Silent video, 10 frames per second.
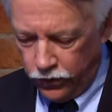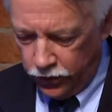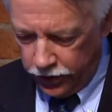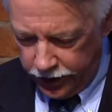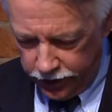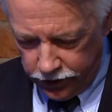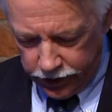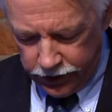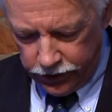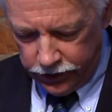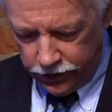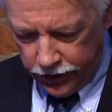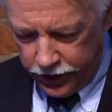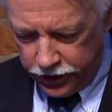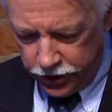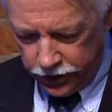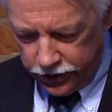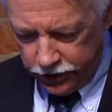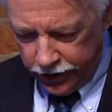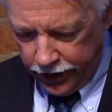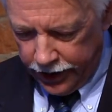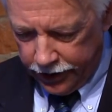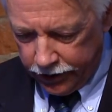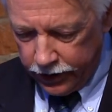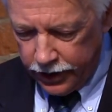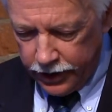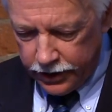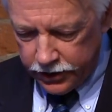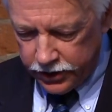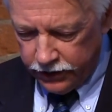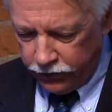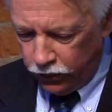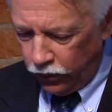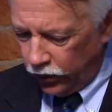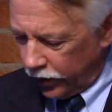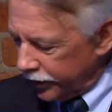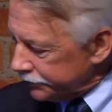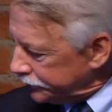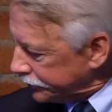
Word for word: were either killed or injured during our Civil War.